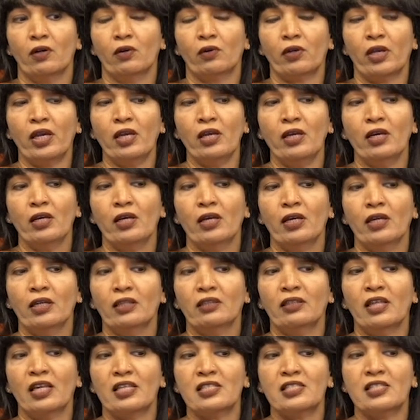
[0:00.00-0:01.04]
Okay?
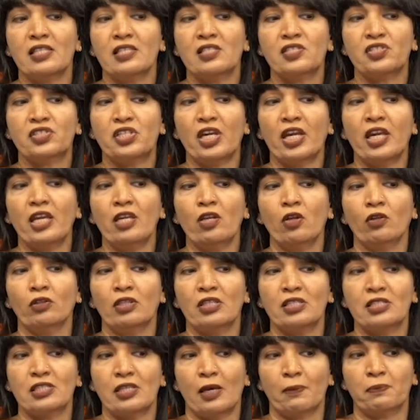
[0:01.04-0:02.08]
There is a strain on
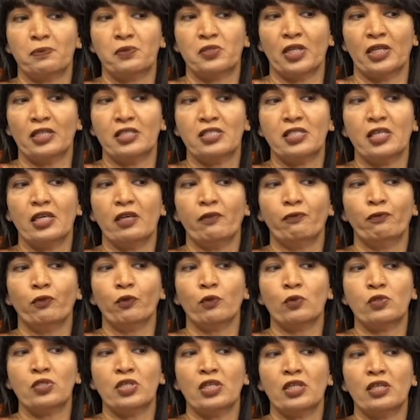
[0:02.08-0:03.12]
the substrate. See, if
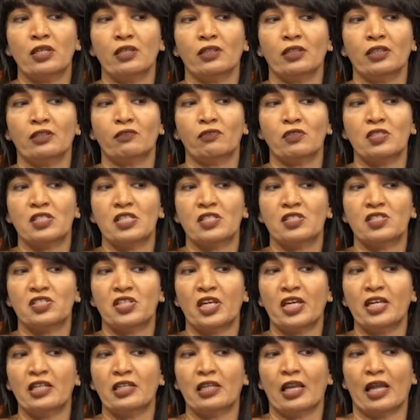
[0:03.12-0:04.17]
you see here, it was a
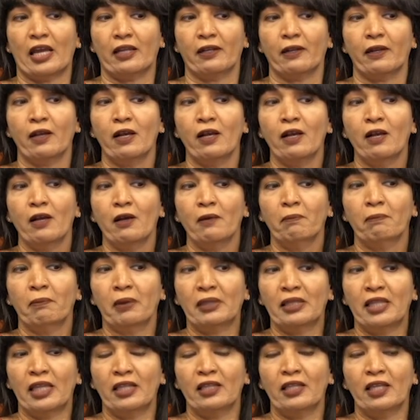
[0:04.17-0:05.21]
straight line.
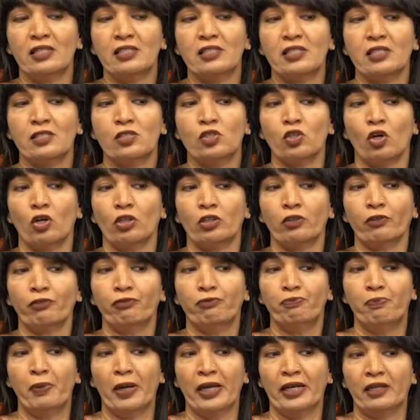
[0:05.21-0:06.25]
But then there is a sort
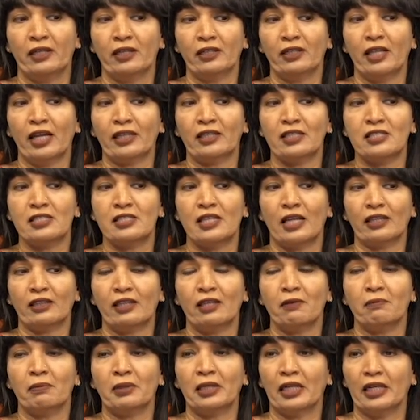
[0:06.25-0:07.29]
of bend. That is
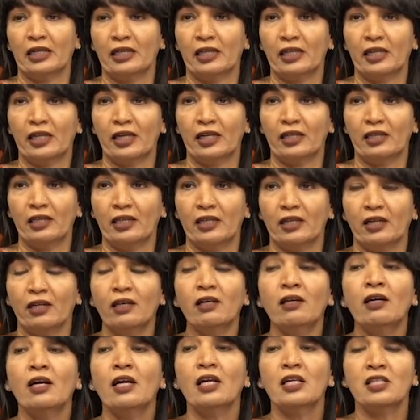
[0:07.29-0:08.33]
nothing but indicating
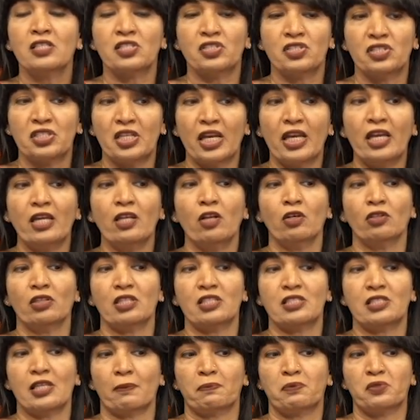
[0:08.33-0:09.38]
a strain on
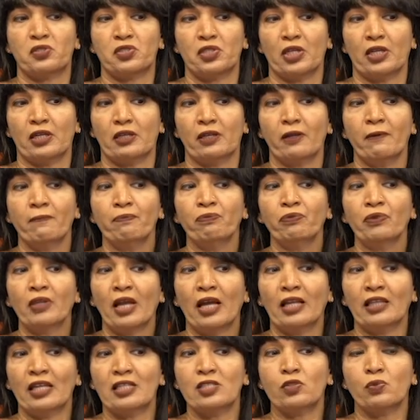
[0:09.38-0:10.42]
the substrate.
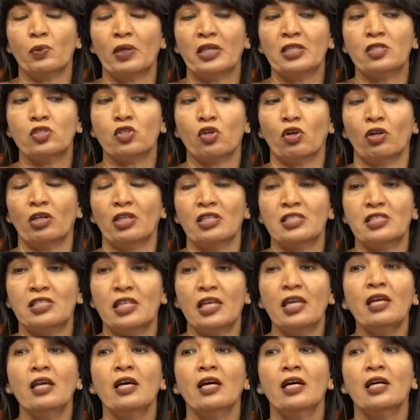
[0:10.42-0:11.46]
And that's why it's called as
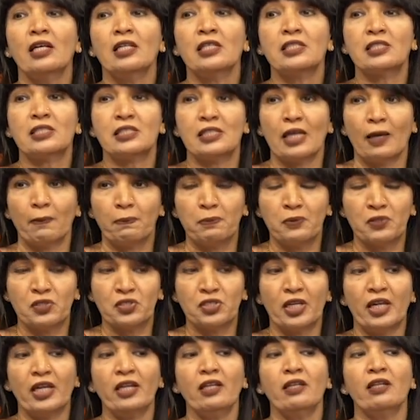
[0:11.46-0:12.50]
the
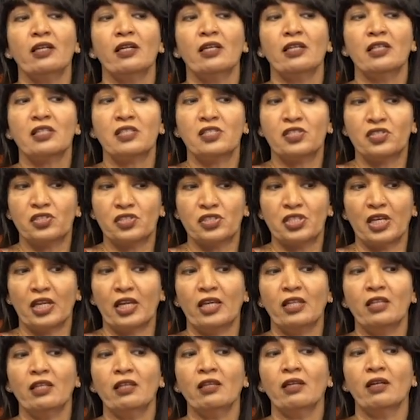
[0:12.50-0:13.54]
substrate
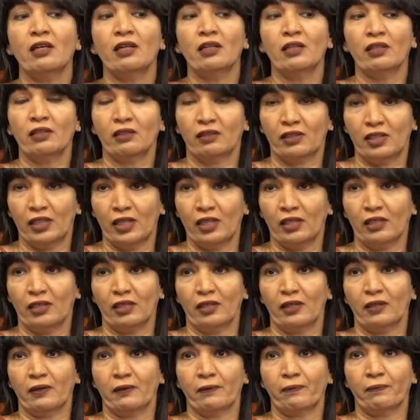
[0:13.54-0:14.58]
strain
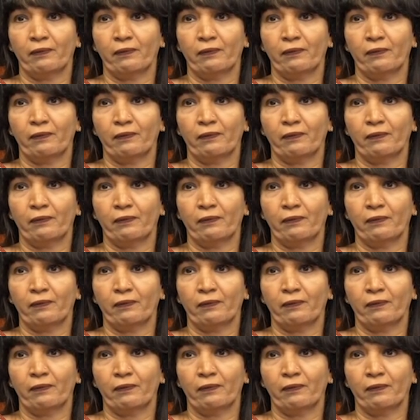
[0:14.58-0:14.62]
theory.